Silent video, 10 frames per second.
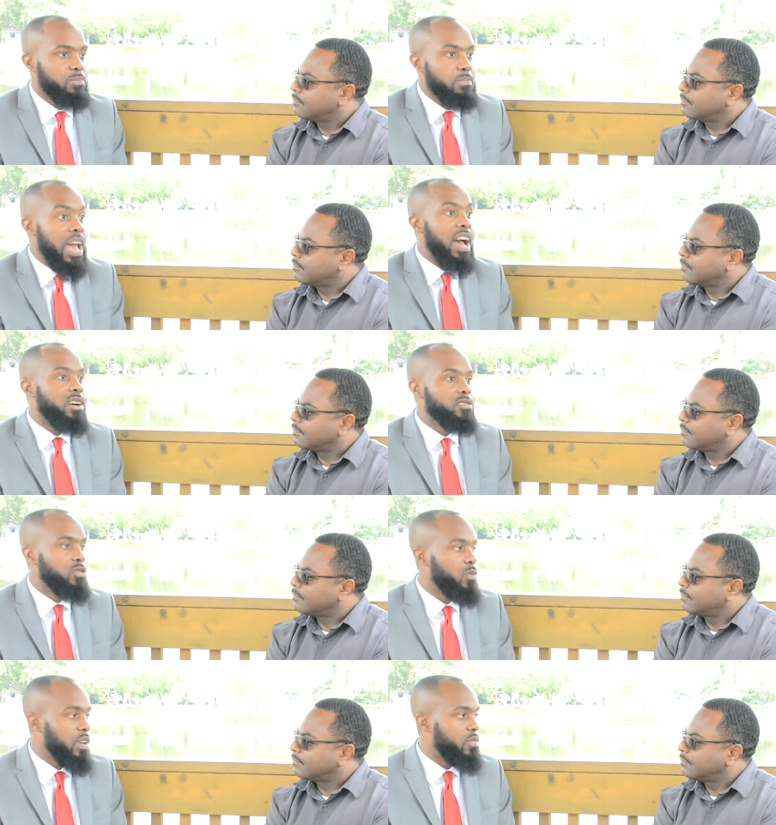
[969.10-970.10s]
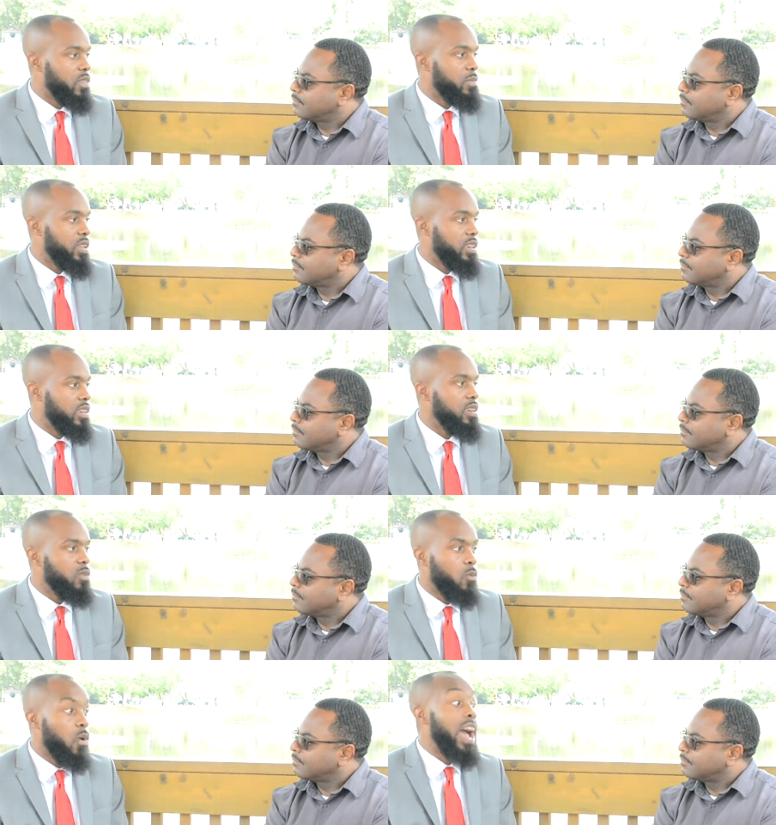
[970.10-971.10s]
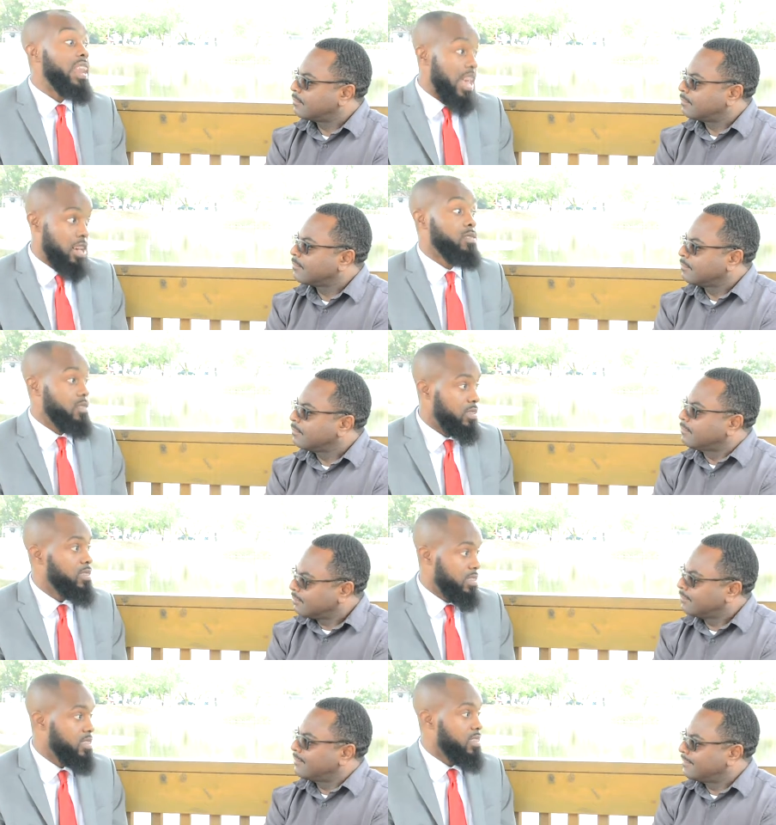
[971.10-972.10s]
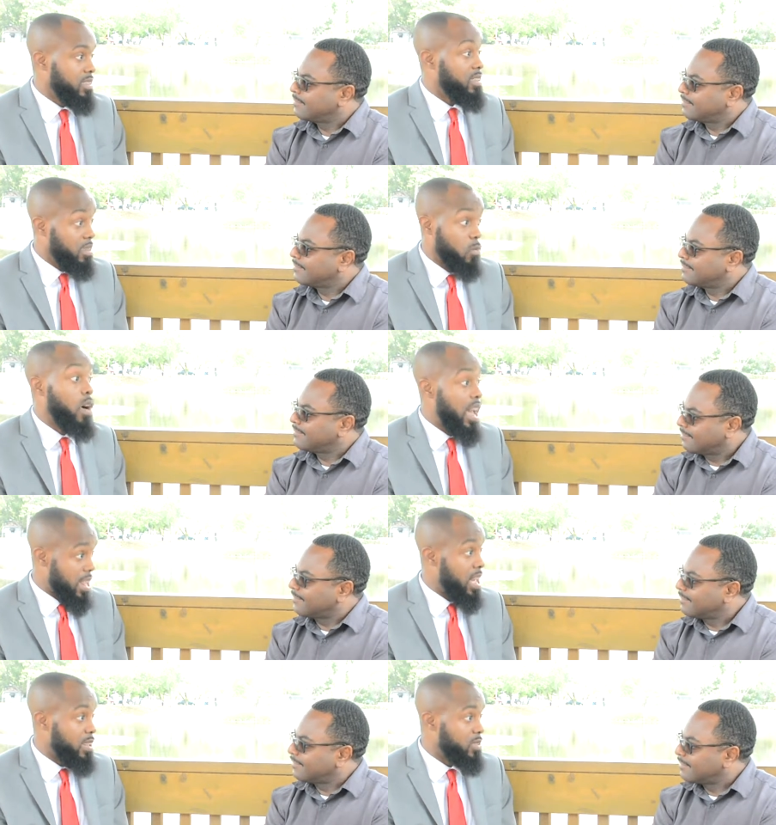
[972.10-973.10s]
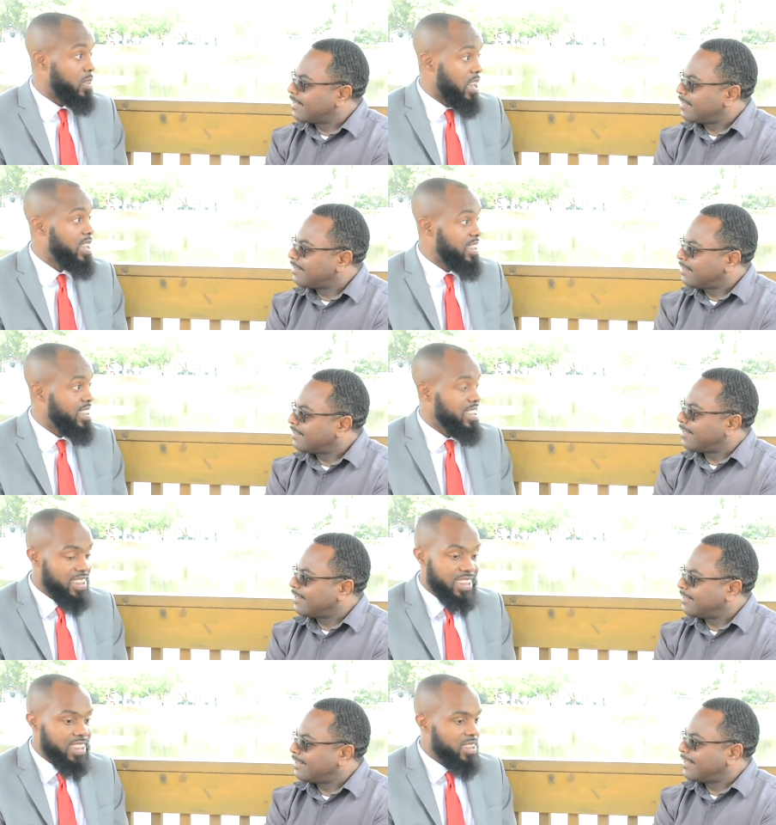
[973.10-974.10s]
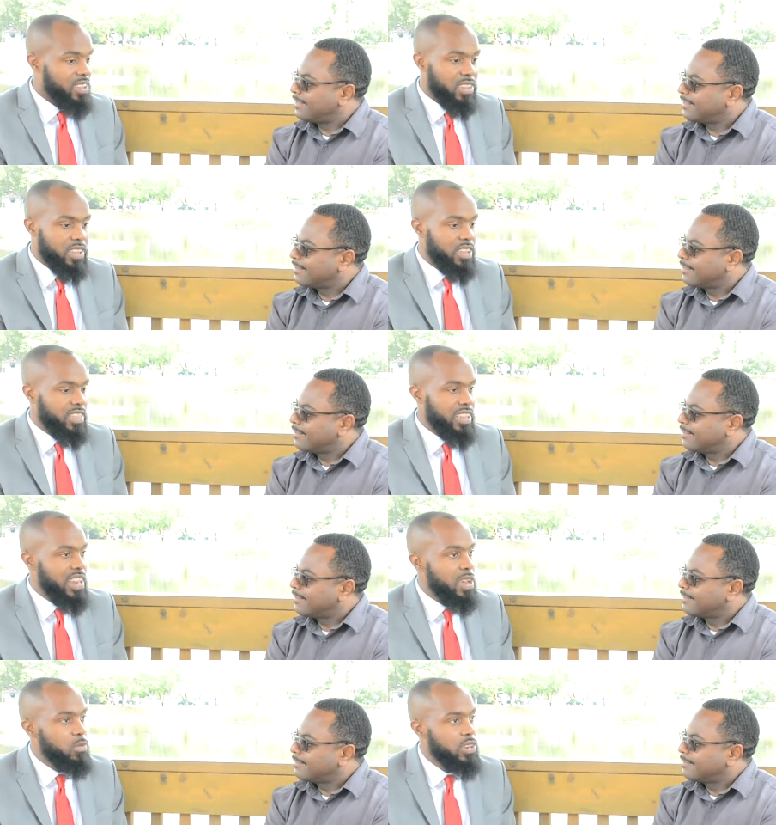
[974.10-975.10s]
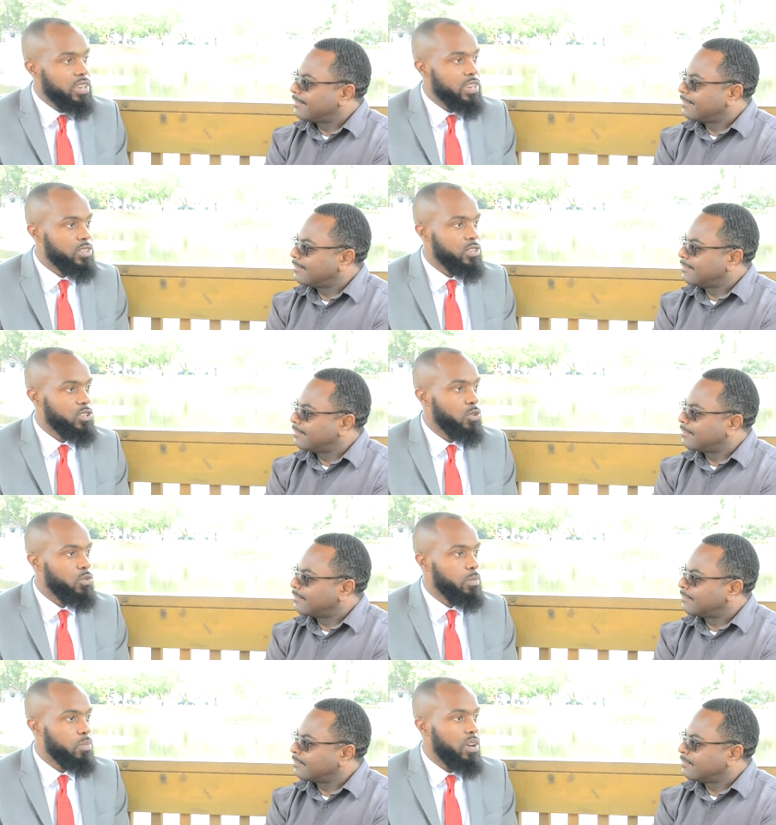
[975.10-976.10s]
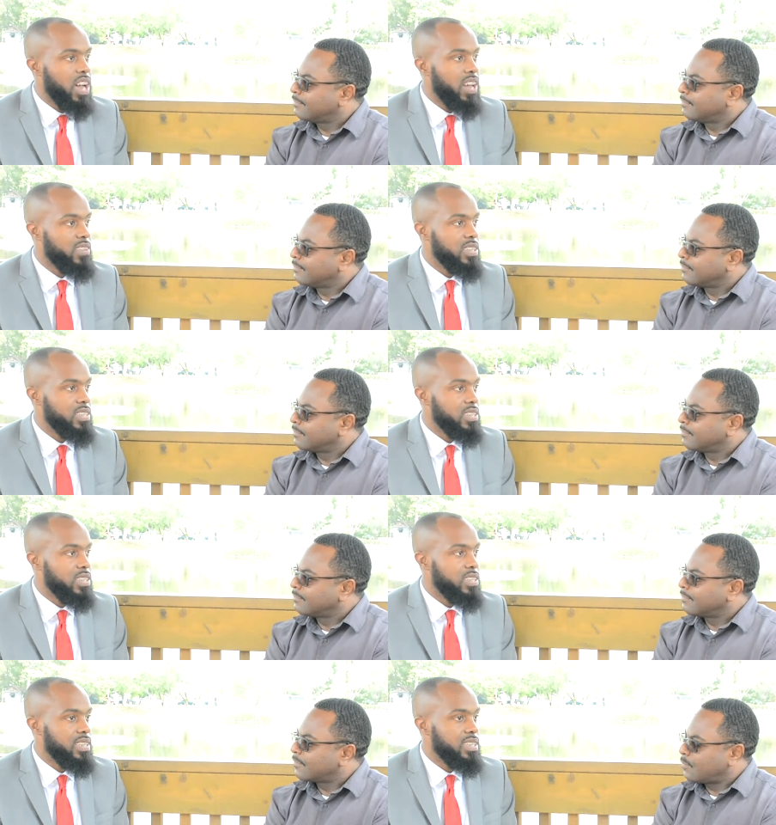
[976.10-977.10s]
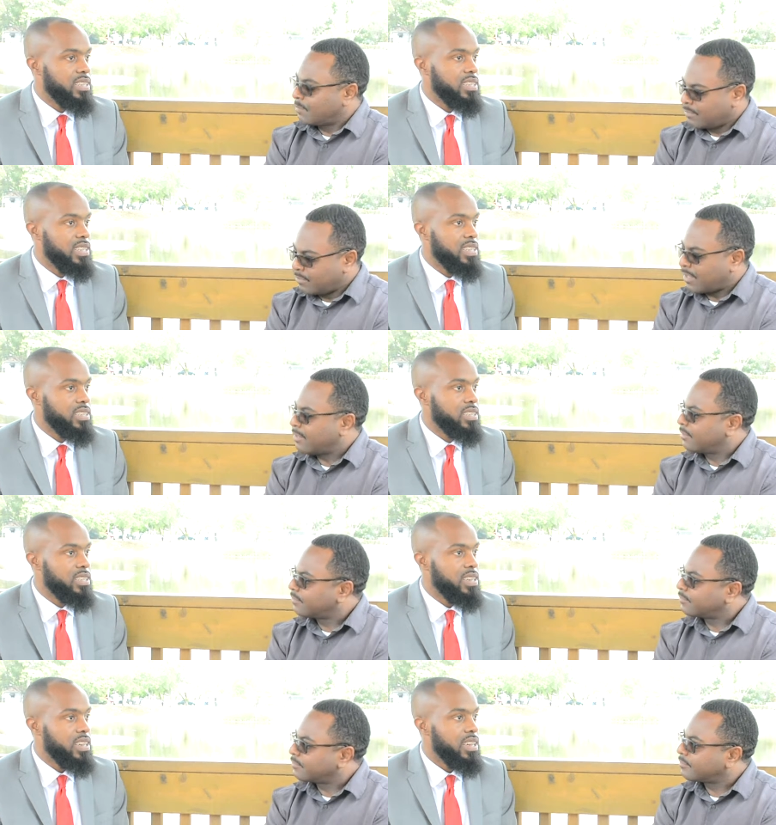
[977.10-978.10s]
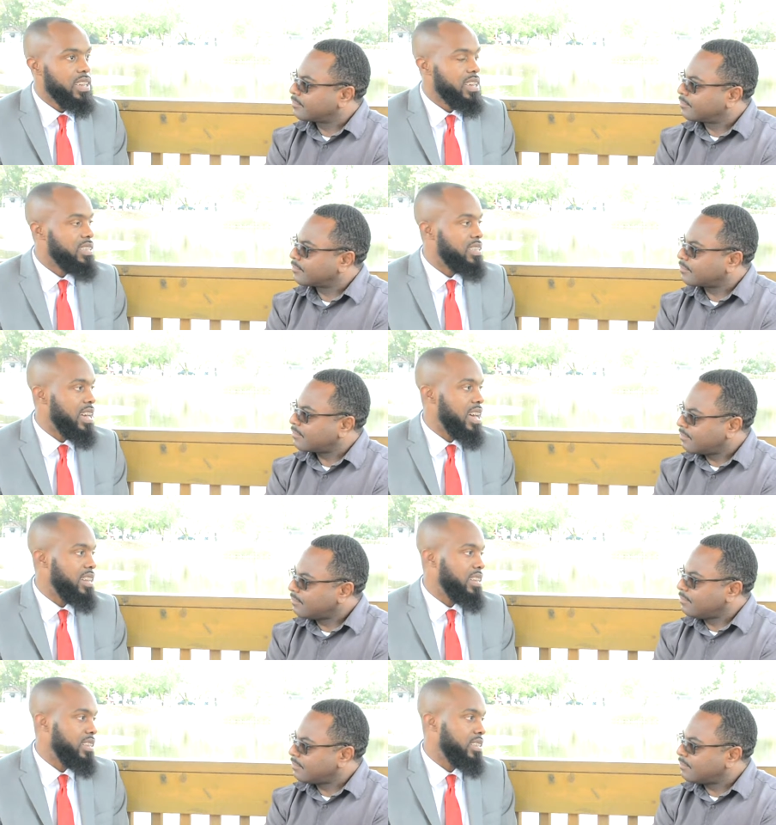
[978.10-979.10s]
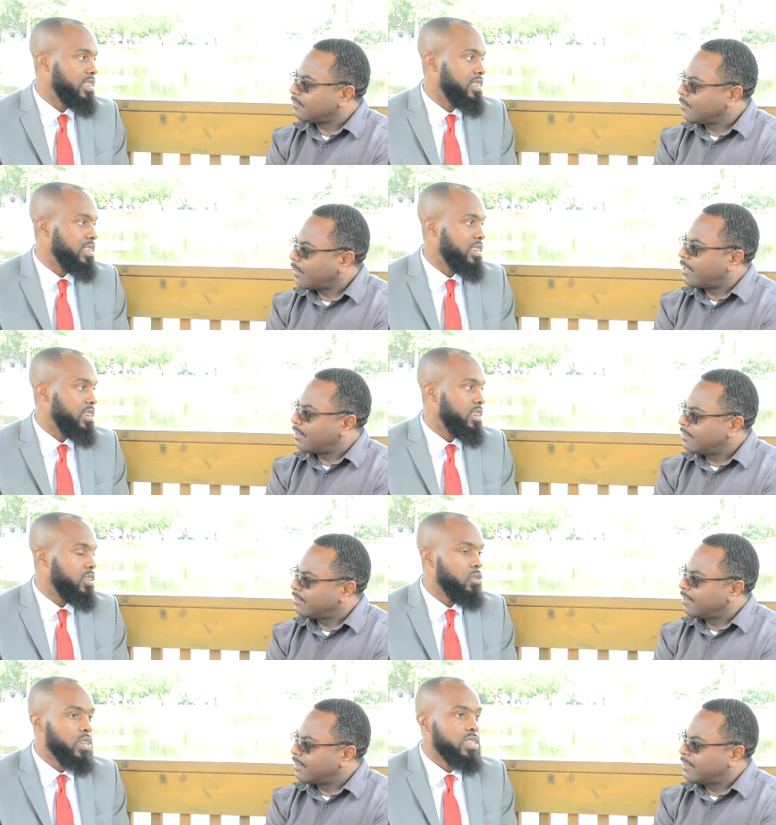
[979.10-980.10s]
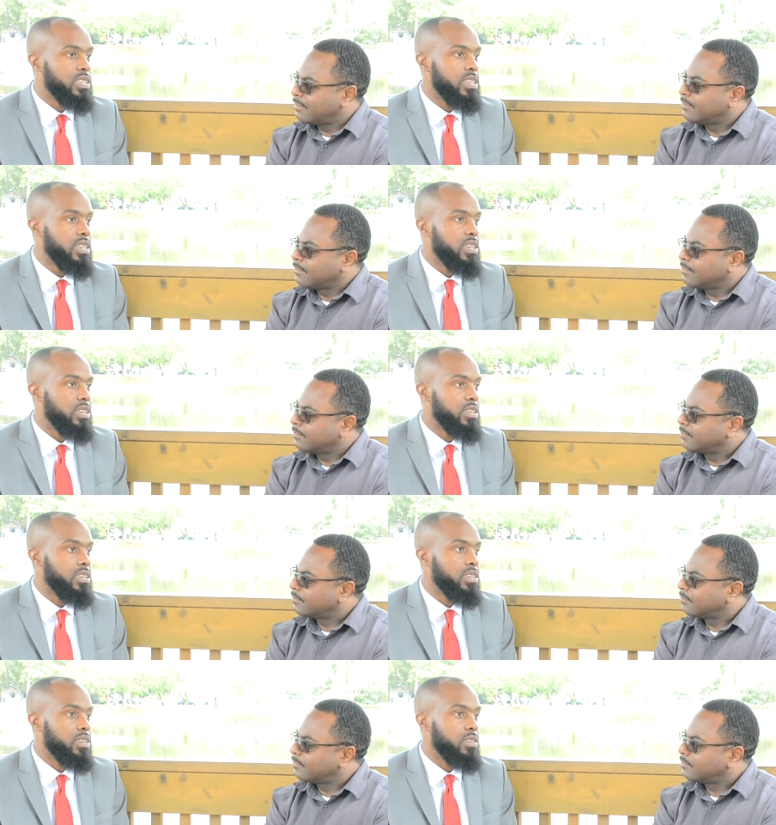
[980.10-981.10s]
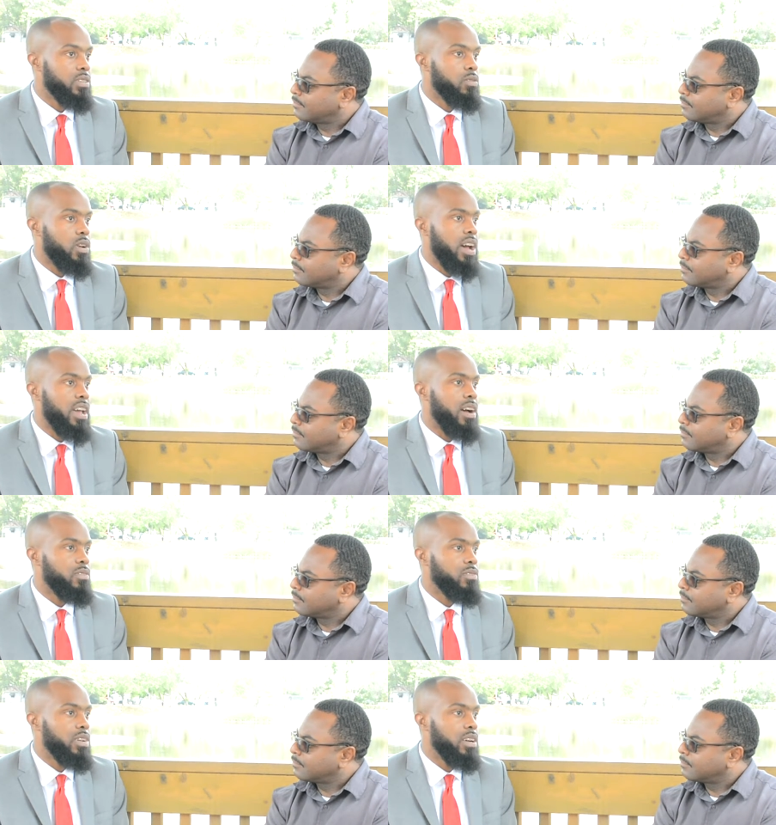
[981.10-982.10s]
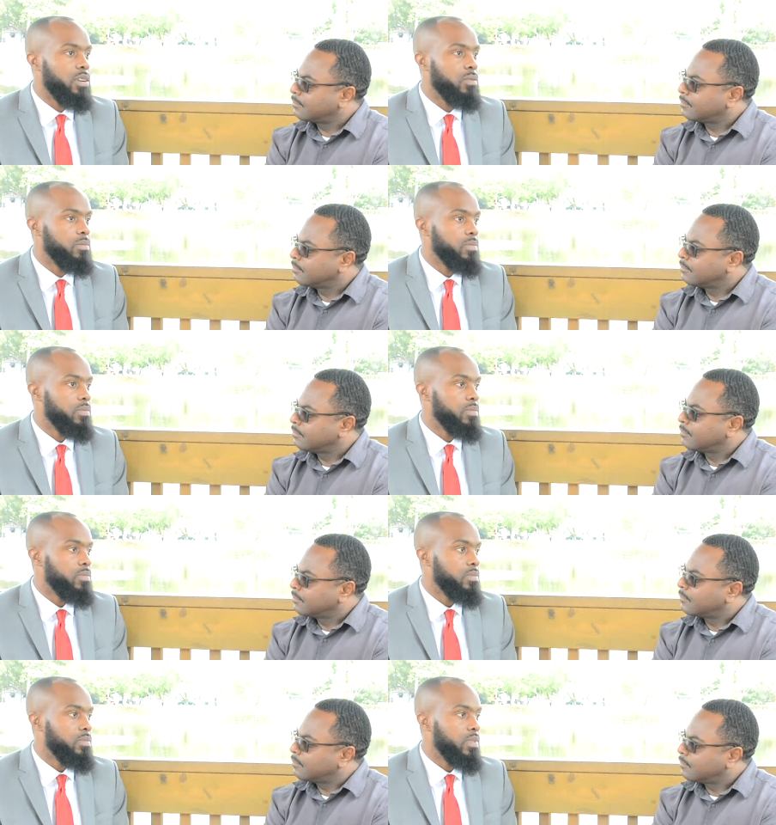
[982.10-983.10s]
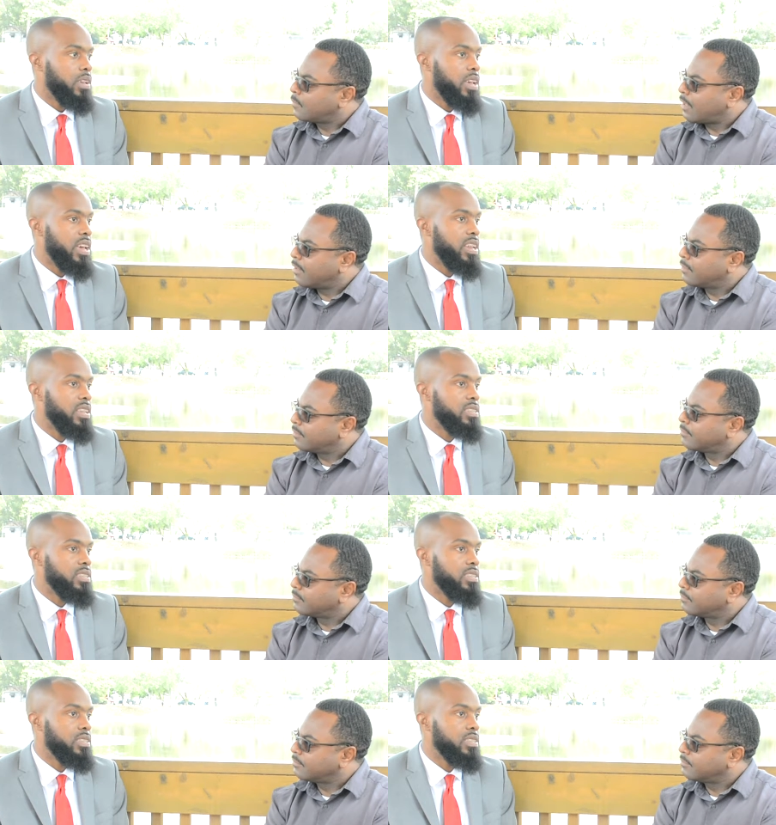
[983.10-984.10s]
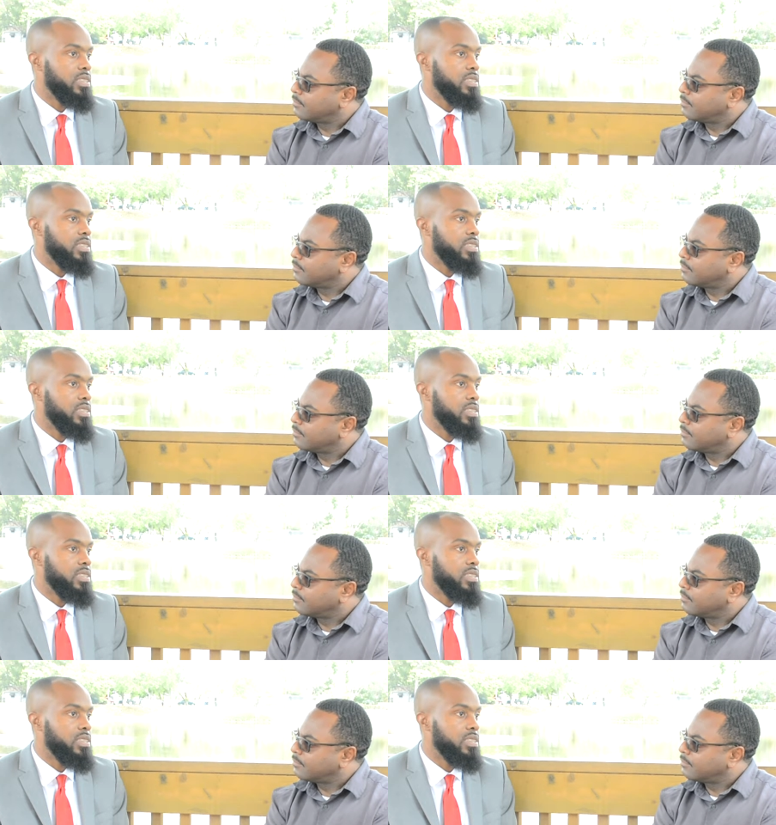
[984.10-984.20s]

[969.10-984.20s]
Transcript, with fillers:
Speaker 1: miles away from the White House. Mm-hmm. The White House, yeah, right? Yeah, yeah. The neighborhoods are so deprived. It's it's it's right. it's, it's, saddening. Right. You right. can see the, the, the cry out for help. Right. And it's